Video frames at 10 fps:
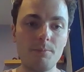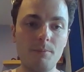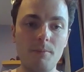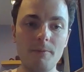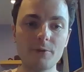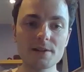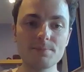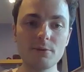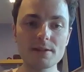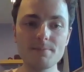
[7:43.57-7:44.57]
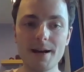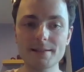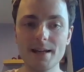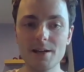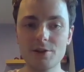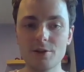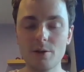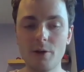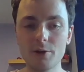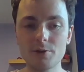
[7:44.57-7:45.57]
For a sports-mad nation
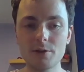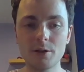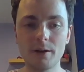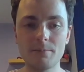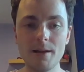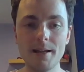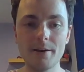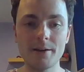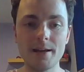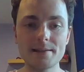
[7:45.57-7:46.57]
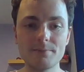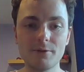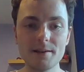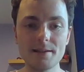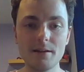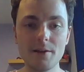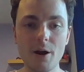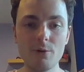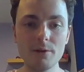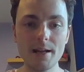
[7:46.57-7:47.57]
of 109 million, he is surprisingly the
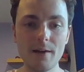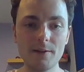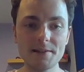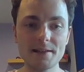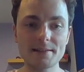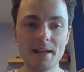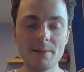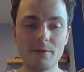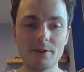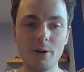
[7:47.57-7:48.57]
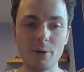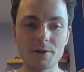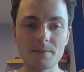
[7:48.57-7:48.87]
only athletics name of note.